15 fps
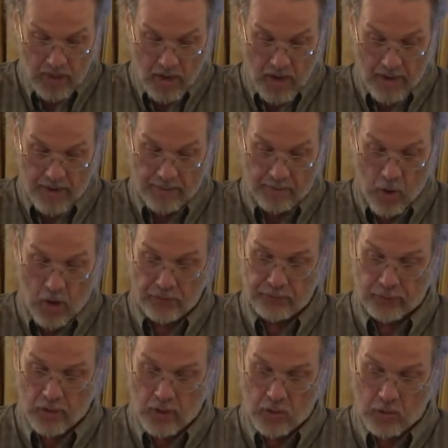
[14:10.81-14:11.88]

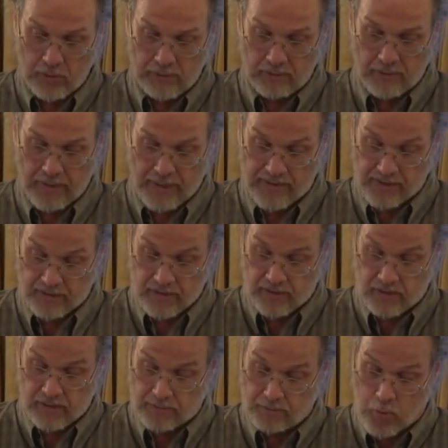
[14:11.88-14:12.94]
Also, and I think this
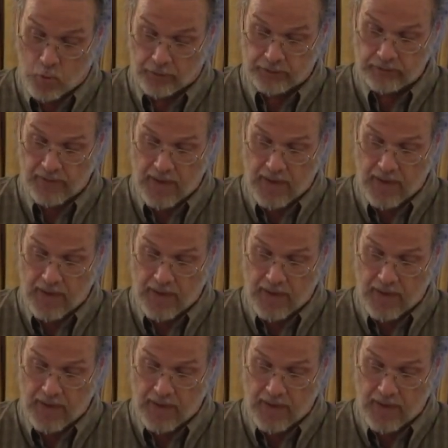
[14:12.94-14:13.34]
is important,